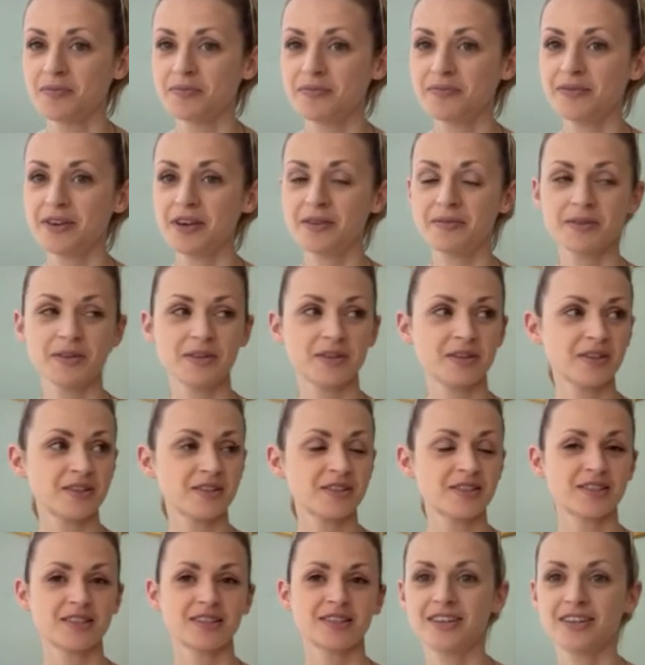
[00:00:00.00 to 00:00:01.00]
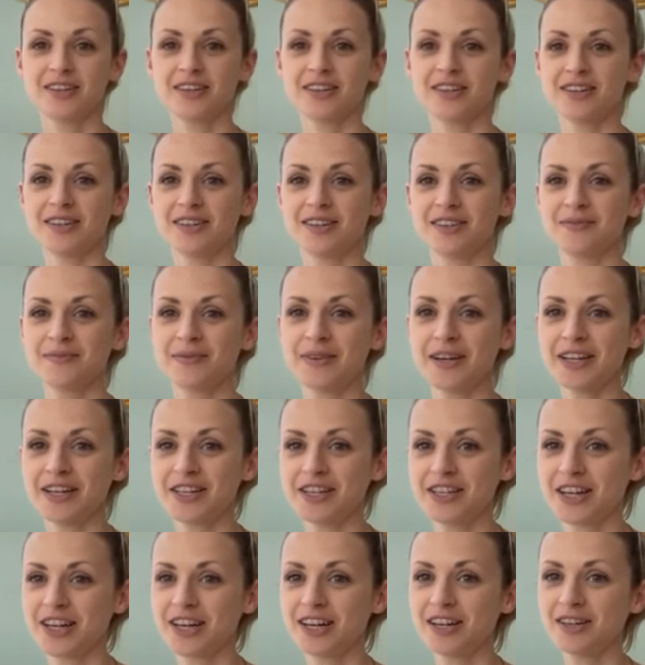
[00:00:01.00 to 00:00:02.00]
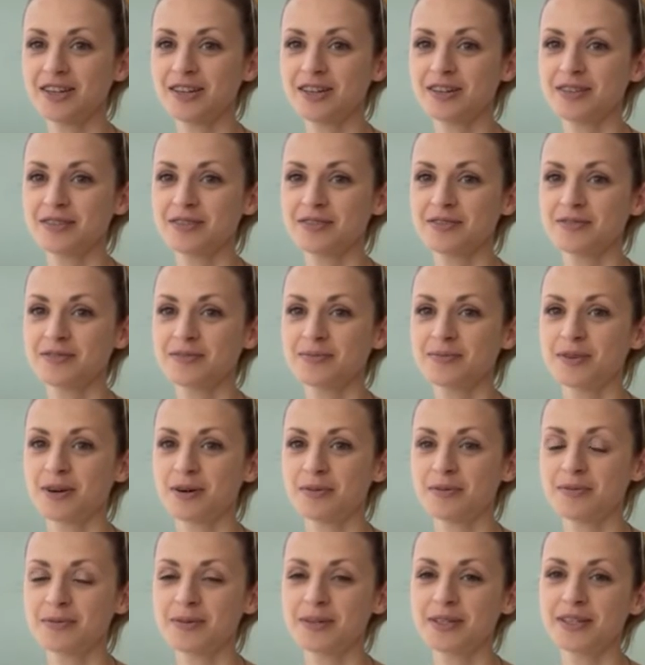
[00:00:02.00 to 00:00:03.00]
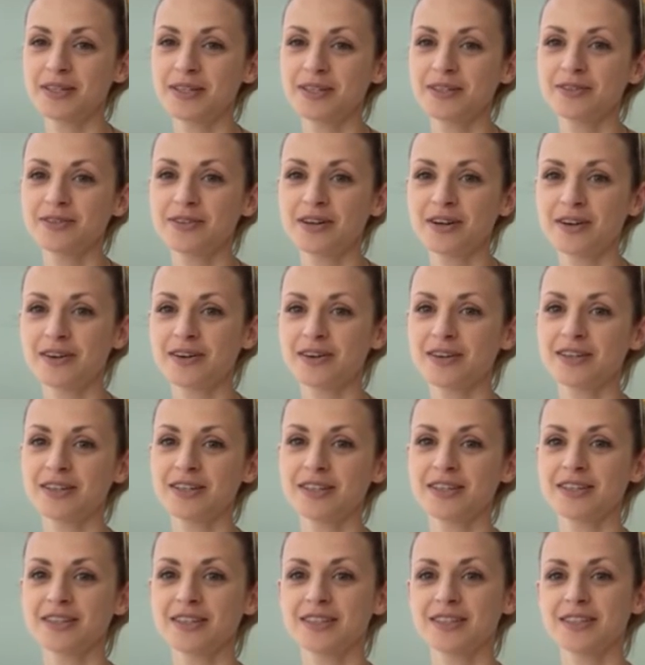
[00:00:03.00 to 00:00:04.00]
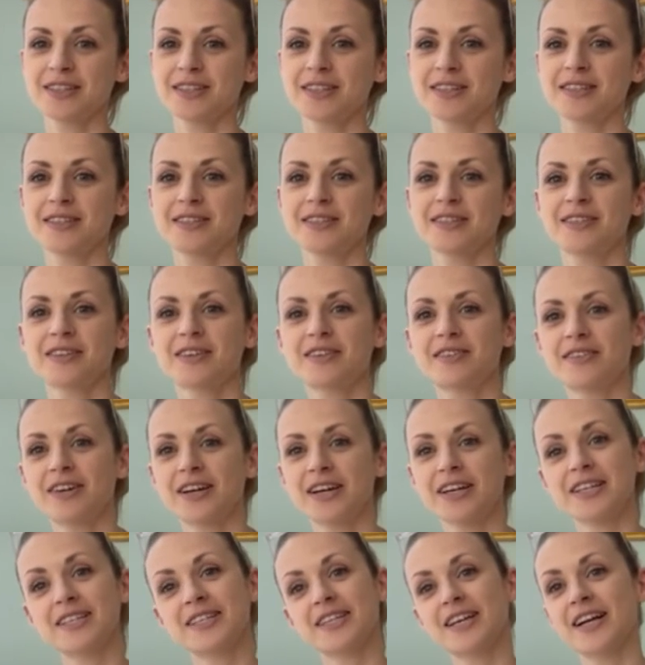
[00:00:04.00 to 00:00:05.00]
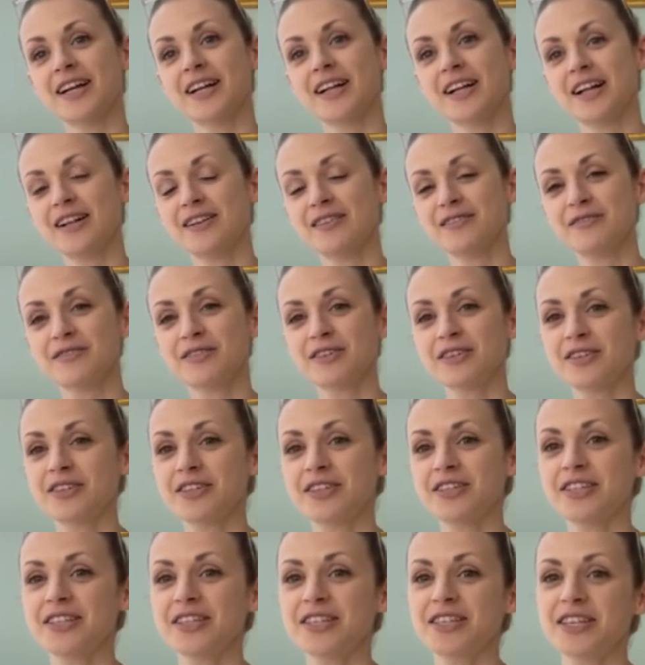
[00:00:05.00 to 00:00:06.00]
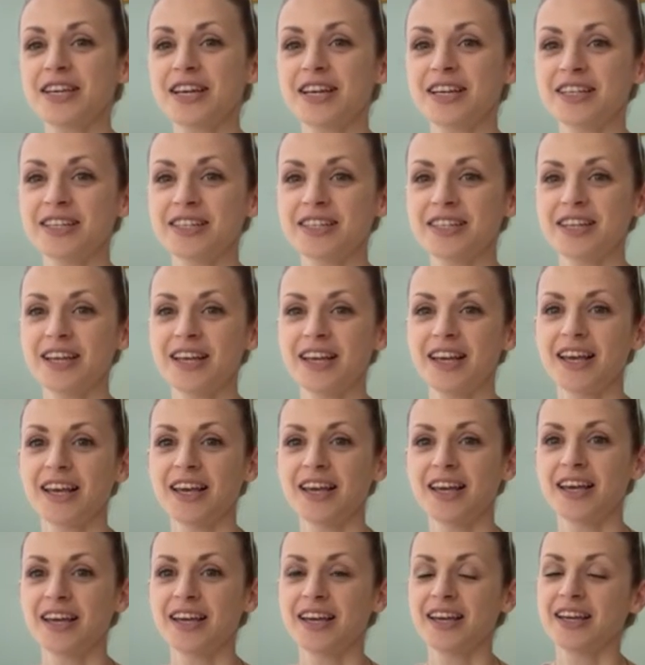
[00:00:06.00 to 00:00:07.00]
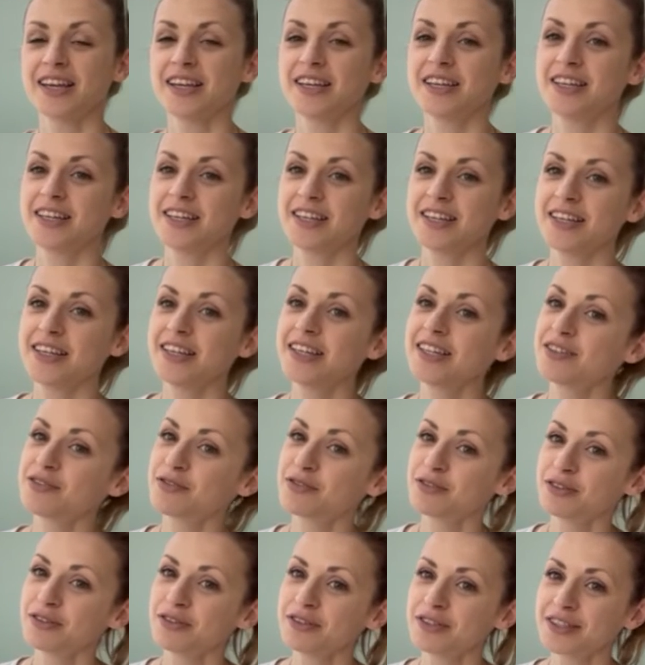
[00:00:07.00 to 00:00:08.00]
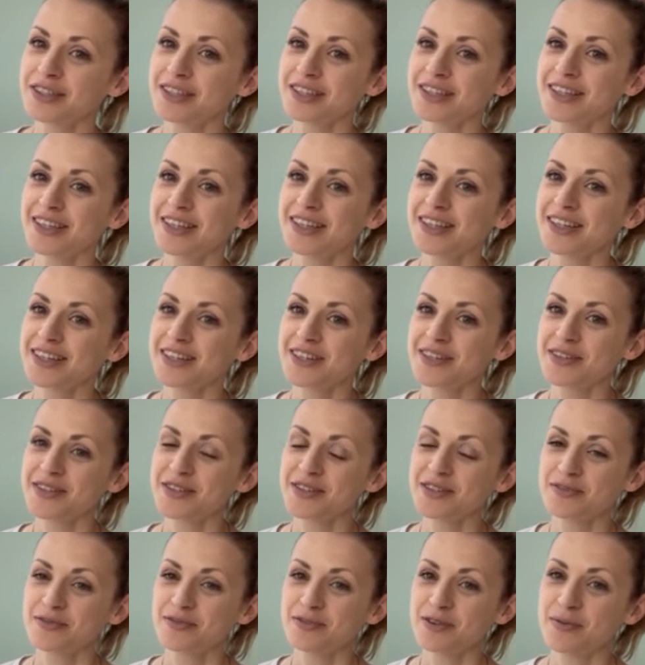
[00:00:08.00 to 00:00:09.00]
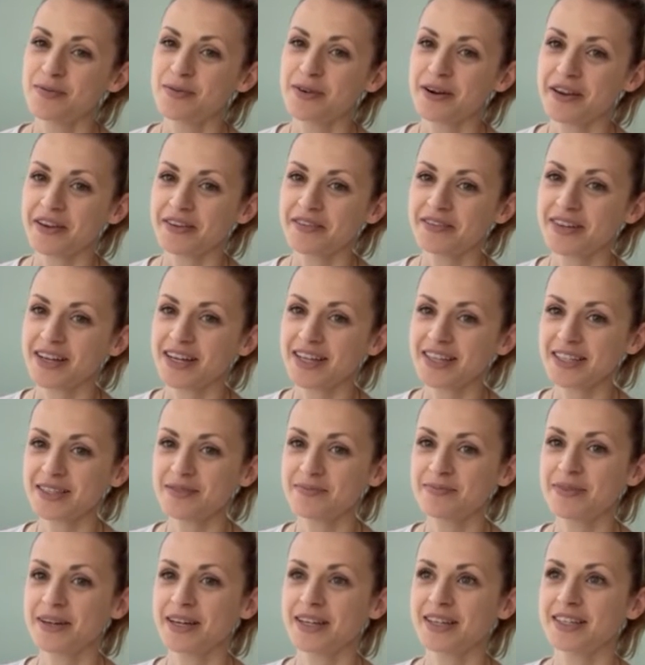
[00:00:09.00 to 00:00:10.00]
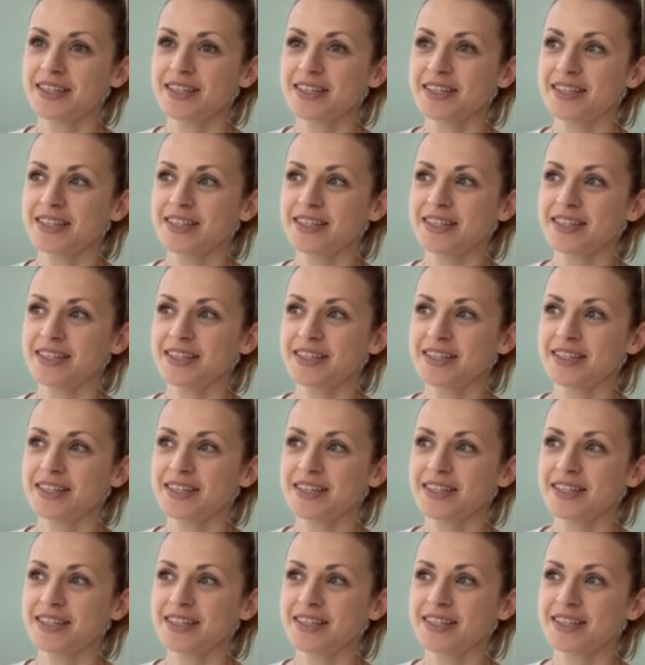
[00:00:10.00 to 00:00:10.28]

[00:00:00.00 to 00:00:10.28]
Maybe not on my channel. Probably you are all quite health conscious and eat fruits for breakfast, but